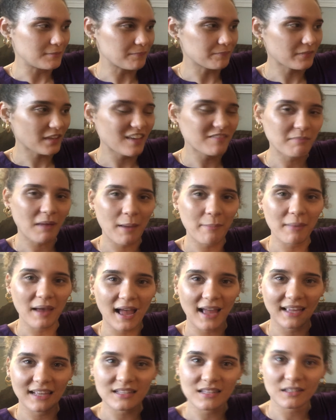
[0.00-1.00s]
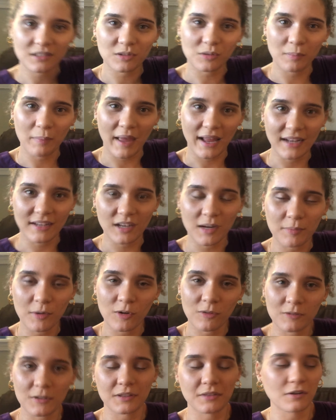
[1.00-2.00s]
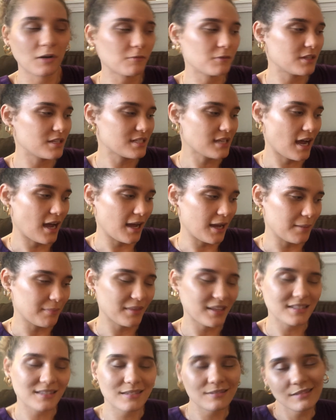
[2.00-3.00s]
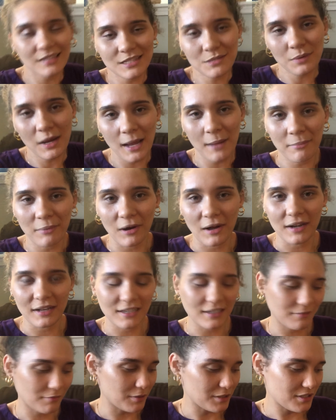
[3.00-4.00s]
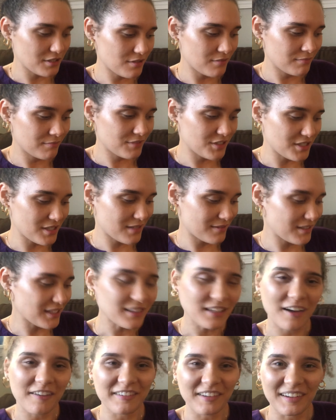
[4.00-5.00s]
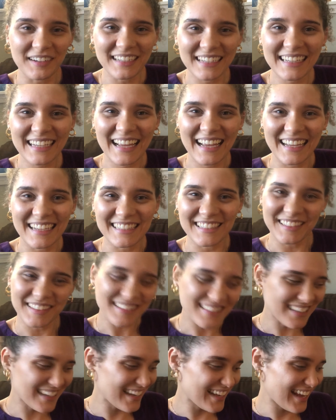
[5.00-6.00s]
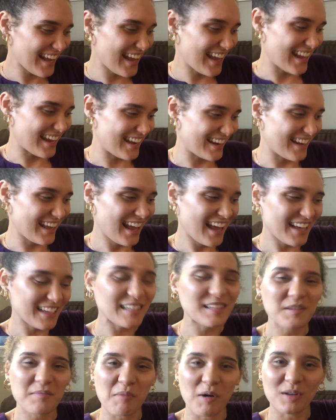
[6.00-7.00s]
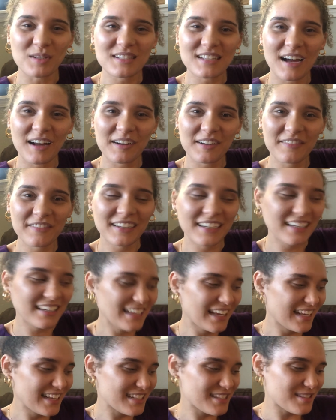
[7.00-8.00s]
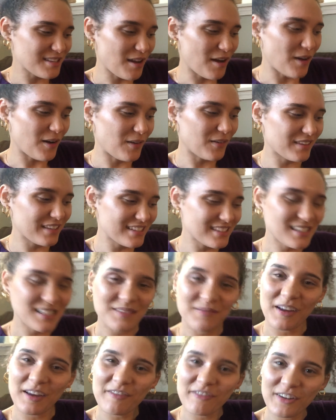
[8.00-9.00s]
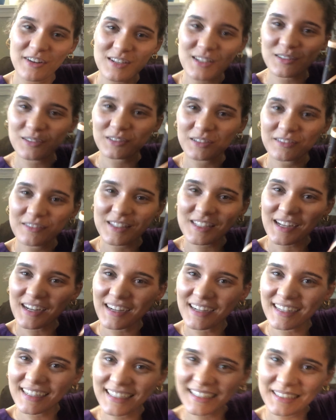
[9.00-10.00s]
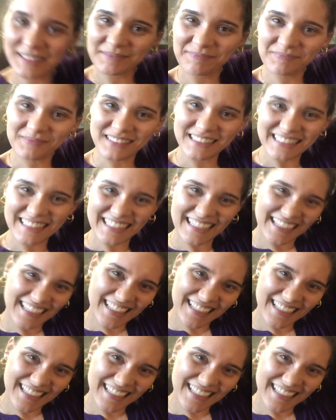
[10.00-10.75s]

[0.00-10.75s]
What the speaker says: if my bag gets a little banged up over the time. That's why I bought it, was just to love on it and use it and get the most out of it. So this is my first Louis Vuitton. Yes.